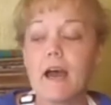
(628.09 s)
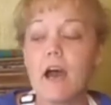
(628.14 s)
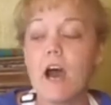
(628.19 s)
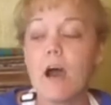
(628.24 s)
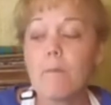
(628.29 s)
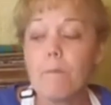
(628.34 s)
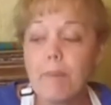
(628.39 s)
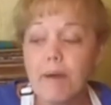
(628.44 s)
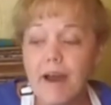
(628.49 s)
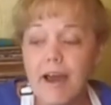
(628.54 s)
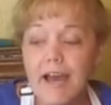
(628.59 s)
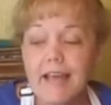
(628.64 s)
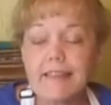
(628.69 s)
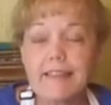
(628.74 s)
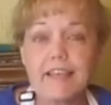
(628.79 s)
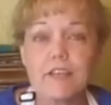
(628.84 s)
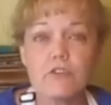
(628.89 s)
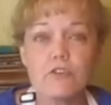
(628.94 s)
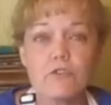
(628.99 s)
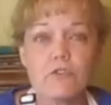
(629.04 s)
But they
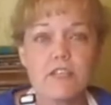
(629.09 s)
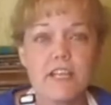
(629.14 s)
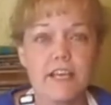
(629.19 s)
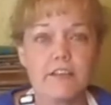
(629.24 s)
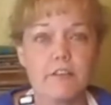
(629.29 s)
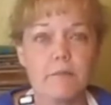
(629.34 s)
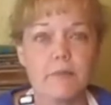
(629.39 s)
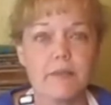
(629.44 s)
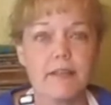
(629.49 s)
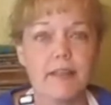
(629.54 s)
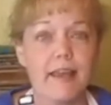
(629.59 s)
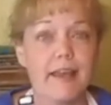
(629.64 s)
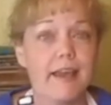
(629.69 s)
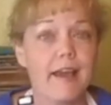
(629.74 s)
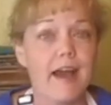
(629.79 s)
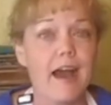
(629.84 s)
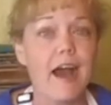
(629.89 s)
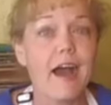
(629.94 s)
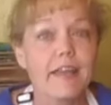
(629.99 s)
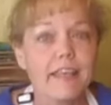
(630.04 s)
do tend to be like
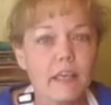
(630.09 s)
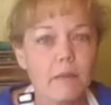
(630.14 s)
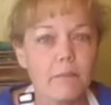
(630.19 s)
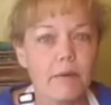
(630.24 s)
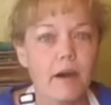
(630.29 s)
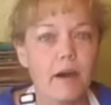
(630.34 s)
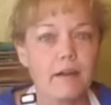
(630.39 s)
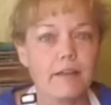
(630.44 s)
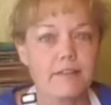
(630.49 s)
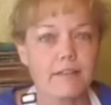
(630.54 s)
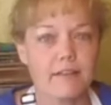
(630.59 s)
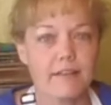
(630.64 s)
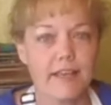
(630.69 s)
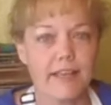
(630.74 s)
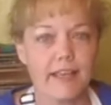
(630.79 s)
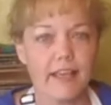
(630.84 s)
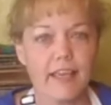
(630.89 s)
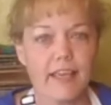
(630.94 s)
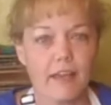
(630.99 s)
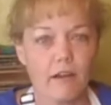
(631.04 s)
hockey pucks and they can
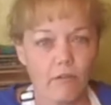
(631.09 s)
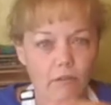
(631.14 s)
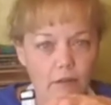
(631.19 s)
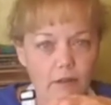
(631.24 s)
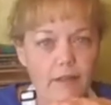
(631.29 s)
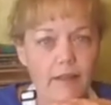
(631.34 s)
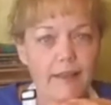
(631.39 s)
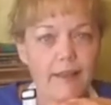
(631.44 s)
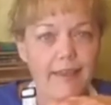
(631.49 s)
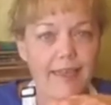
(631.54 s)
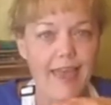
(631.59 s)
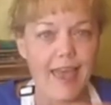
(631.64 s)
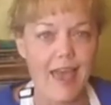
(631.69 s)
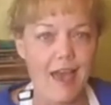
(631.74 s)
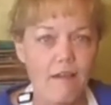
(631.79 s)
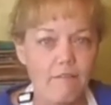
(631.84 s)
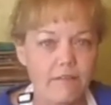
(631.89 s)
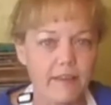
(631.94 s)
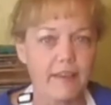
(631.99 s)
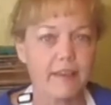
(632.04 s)
get really
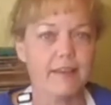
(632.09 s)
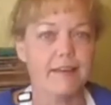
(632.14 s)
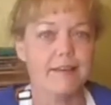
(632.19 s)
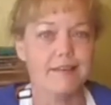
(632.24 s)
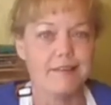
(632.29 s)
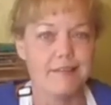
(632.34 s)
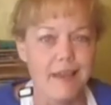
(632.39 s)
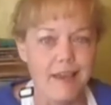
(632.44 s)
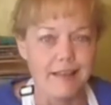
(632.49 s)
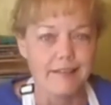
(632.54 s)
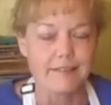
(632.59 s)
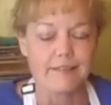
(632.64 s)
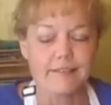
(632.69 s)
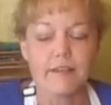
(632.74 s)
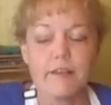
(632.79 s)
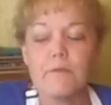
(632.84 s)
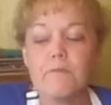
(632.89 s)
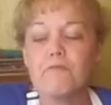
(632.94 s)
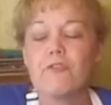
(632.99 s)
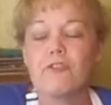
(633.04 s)
heavy and dense.
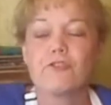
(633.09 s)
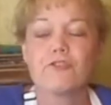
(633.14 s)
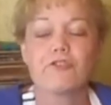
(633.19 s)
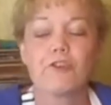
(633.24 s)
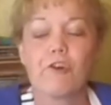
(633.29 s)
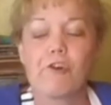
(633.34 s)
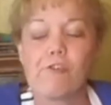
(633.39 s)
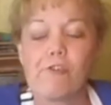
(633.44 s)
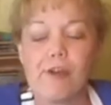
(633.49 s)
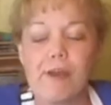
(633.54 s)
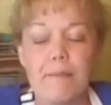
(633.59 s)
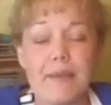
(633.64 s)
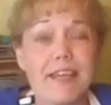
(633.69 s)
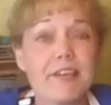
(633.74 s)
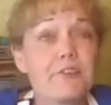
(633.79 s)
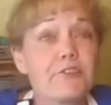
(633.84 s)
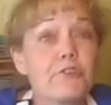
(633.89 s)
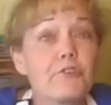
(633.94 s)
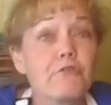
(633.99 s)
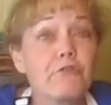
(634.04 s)
So I made a
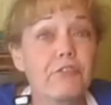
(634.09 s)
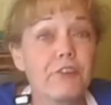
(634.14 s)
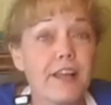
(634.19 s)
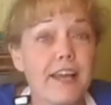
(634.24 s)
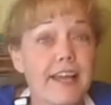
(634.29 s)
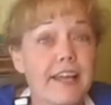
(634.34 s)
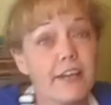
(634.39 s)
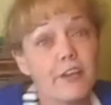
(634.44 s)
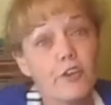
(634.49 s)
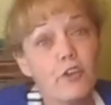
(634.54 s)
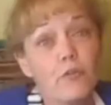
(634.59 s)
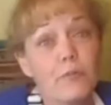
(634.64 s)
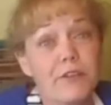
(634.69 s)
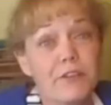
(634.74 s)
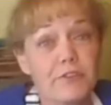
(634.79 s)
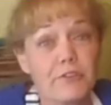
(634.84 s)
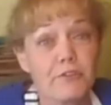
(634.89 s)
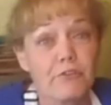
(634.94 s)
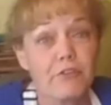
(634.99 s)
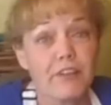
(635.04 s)
souffle, a human
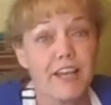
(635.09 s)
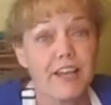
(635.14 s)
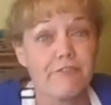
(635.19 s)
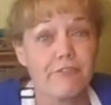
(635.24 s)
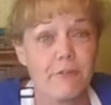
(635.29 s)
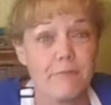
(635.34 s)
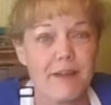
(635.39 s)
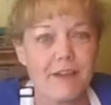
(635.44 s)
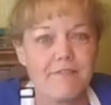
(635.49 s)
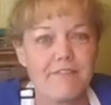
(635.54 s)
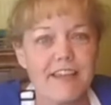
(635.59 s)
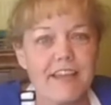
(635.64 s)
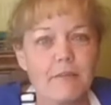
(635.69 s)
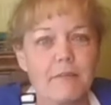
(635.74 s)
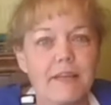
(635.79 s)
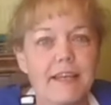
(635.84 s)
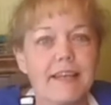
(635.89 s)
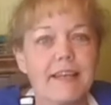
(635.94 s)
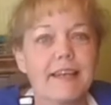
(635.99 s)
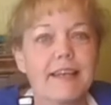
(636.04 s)
souffle for my
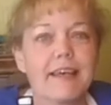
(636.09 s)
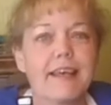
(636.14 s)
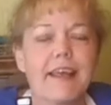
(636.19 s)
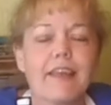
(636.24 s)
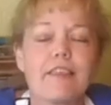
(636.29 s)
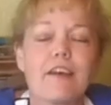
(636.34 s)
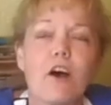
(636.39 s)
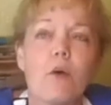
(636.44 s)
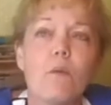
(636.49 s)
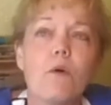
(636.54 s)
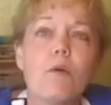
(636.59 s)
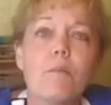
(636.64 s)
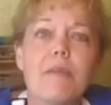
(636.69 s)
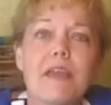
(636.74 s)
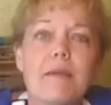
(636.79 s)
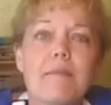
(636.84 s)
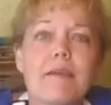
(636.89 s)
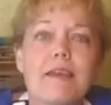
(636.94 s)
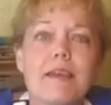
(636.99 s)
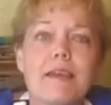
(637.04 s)
family, and I thought, well,
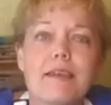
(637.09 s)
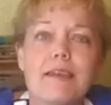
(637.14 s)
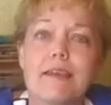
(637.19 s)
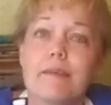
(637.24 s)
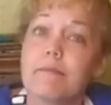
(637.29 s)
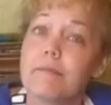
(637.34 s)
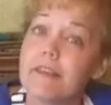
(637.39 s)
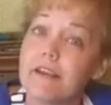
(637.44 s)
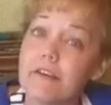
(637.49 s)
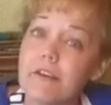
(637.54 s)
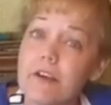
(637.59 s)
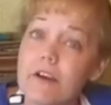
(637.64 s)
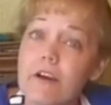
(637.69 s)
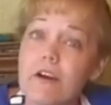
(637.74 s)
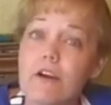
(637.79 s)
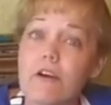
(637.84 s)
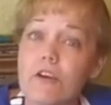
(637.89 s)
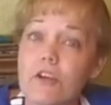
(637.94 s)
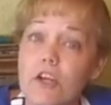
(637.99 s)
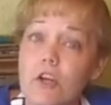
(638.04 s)
maybe, there you go.
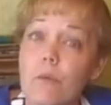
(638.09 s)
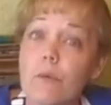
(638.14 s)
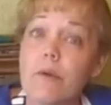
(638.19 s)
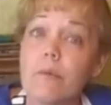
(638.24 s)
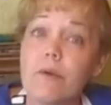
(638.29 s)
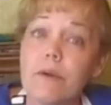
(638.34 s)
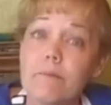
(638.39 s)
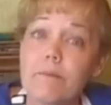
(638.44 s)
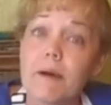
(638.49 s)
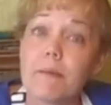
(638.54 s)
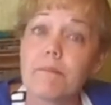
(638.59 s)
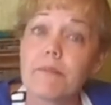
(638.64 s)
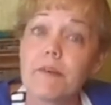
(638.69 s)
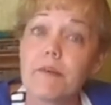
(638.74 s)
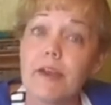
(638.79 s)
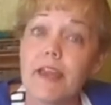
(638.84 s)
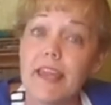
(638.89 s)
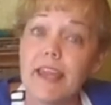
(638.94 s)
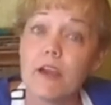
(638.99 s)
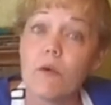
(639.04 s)
You know, we whip up the
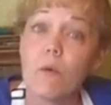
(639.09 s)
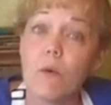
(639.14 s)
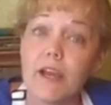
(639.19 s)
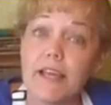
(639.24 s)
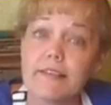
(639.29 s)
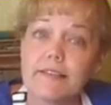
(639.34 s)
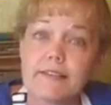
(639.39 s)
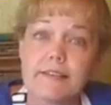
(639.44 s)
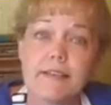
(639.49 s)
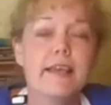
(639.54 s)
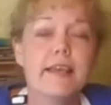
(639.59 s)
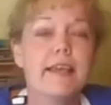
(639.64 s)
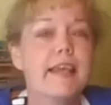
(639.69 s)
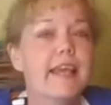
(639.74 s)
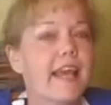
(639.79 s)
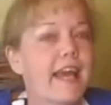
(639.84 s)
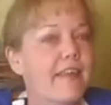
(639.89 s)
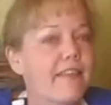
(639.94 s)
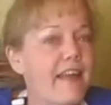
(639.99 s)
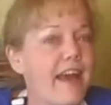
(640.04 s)
egg whites
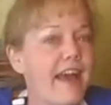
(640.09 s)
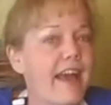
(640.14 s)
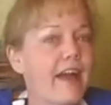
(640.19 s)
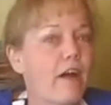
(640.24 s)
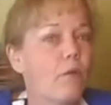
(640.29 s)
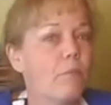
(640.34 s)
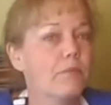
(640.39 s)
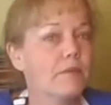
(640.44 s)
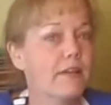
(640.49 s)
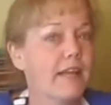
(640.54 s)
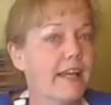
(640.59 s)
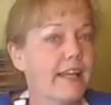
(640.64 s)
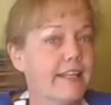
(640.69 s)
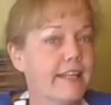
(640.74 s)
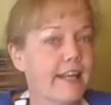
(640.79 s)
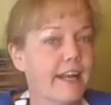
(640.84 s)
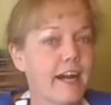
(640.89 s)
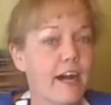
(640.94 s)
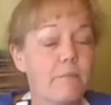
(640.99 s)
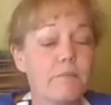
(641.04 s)
and that helped lighten it
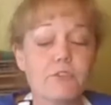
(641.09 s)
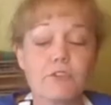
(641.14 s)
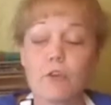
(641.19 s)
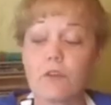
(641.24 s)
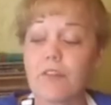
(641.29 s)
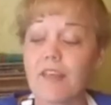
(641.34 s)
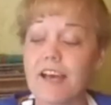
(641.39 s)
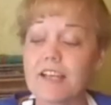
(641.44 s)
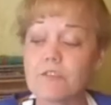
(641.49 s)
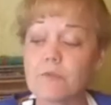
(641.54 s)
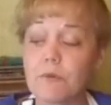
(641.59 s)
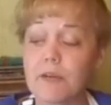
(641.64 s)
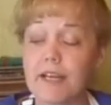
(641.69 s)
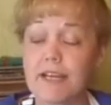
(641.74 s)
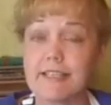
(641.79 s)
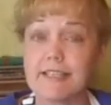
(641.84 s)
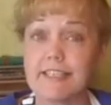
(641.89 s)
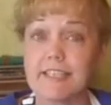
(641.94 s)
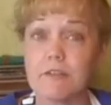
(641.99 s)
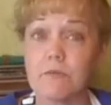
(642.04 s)
up. So that's what I
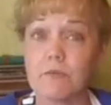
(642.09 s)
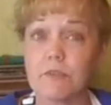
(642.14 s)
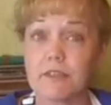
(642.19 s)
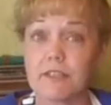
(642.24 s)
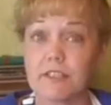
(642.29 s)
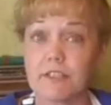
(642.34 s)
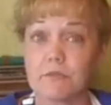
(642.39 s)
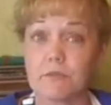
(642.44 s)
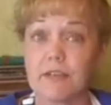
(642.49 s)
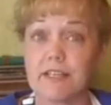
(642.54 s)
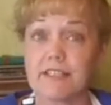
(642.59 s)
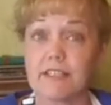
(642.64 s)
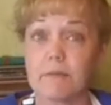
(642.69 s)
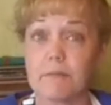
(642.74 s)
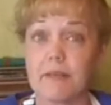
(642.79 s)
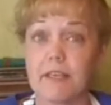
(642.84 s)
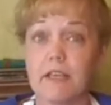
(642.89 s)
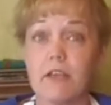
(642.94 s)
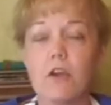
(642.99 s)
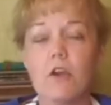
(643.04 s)
did with this recipe.
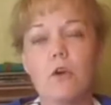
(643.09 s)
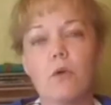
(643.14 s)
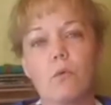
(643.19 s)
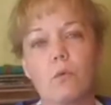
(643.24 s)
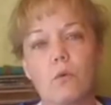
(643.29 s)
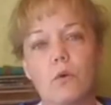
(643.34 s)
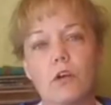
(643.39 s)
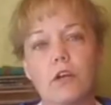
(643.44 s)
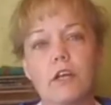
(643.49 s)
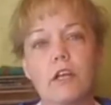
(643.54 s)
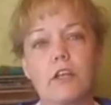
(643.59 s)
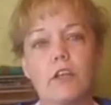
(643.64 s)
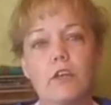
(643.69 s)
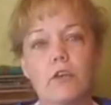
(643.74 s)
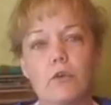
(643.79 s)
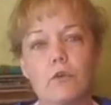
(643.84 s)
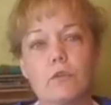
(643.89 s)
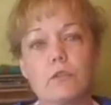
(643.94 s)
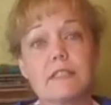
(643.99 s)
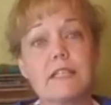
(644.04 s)
We're going to
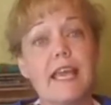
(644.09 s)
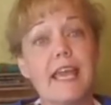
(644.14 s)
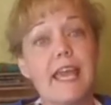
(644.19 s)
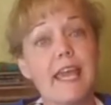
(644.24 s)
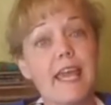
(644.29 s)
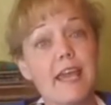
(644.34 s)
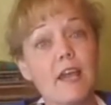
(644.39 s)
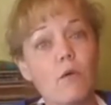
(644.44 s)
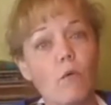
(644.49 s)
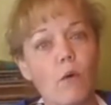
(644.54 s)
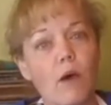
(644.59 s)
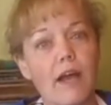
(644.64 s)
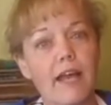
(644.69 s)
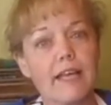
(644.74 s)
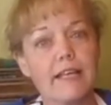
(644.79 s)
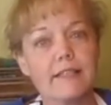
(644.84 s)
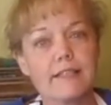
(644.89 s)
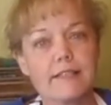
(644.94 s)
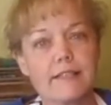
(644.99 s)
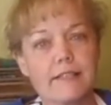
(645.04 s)
use egg
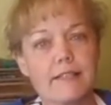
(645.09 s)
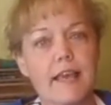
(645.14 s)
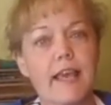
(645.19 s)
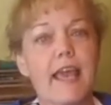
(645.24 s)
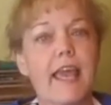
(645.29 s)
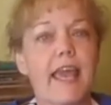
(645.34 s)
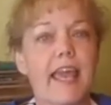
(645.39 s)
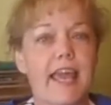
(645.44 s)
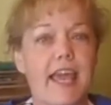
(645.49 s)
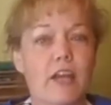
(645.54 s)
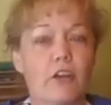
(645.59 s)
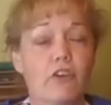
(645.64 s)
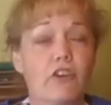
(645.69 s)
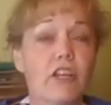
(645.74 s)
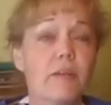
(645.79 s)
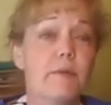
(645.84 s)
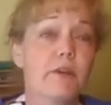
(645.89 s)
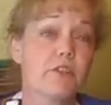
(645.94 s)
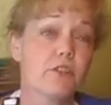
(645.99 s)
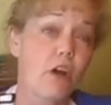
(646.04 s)
whites and cream
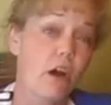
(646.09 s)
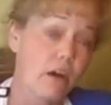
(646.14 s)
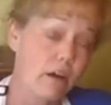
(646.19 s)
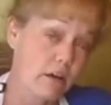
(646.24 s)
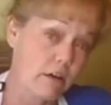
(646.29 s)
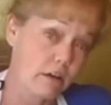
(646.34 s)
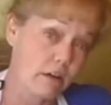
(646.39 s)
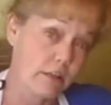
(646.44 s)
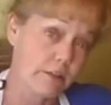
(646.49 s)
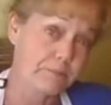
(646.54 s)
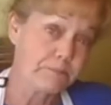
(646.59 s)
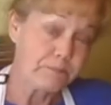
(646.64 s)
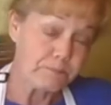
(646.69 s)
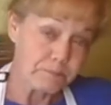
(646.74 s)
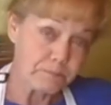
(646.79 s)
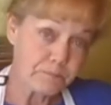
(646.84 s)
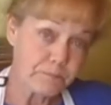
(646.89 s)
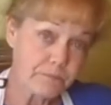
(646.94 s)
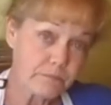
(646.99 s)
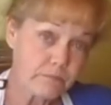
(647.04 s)
of tartar
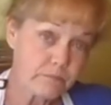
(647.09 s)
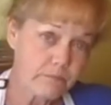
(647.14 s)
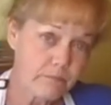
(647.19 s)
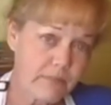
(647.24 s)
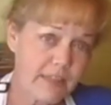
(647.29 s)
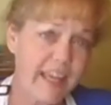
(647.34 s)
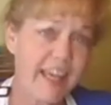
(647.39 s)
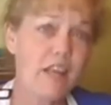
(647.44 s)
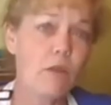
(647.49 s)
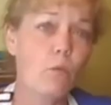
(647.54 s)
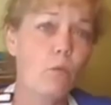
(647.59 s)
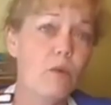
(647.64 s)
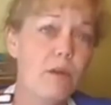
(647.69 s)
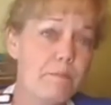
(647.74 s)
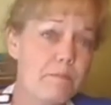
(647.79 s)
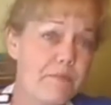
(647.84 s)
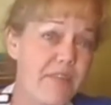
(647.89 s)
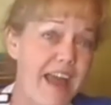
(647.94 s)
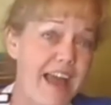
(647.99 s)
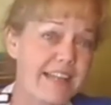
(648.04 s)
and whip
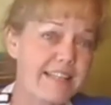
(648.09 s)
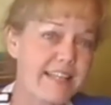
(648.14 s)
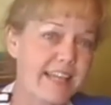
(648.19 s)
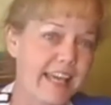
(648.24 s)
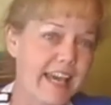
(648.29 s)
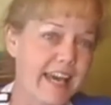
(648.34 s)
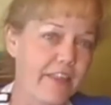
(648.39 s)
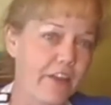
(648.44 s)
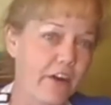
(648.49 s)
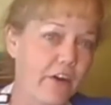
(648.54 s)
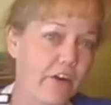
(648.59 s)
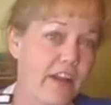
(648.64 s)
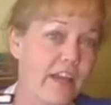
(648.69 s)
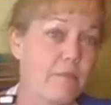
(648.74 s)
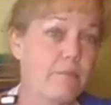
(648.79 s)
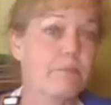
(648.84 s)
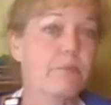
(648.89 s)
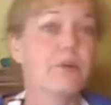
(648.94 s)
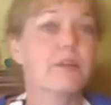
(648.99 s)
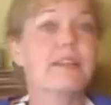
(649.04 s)
that together and
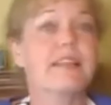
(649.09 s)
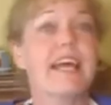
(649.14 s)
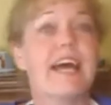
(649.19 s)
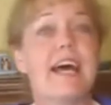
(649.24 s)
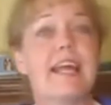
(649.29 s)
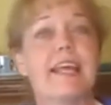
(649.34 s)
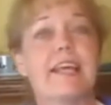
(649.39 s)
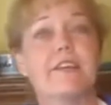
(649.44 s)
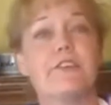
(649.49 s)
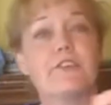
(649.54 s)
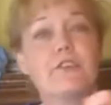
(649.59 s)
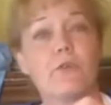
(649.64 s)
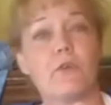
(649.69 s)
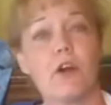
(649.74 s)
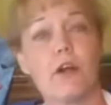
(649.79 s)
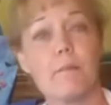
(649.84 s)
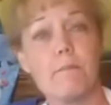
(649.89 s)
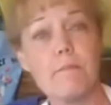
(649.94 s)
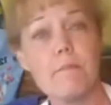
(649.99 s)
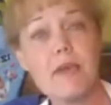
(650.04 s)
put that into our
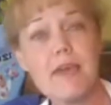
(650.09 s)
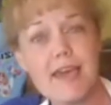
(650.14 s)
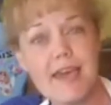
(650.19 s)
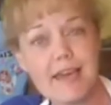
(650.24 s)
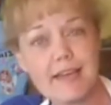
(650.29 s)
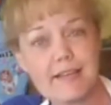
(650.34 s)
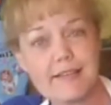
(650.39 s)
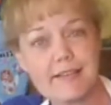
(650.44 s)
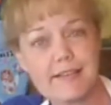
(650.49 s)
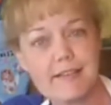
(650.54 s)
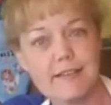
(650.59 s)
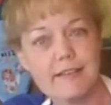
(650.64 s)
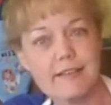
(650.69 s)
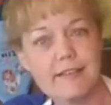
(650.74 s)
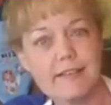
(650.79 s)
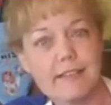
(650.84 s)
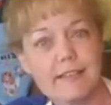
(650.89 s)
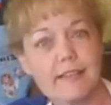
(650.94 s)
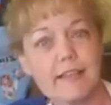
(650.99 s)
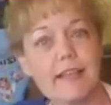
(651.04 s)
mix to
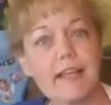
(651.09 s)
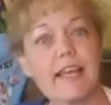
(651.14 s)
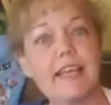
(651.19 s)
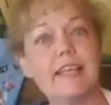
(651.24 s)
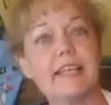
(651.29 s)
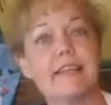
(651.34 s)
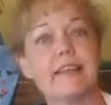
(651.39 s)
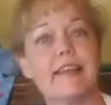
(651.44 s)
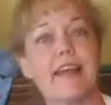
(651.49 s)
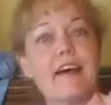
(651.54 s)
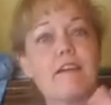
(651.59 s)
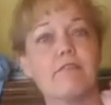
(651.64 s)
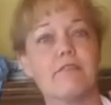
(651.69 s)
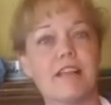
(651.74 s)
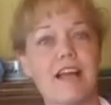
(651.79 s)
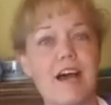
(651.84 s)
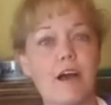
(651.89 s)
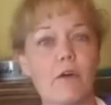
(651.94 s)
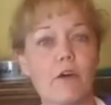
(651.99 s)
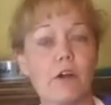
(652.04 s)
lighten that
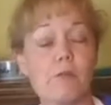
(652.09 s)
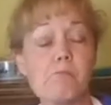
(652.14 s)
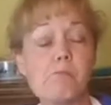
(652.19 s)
flour.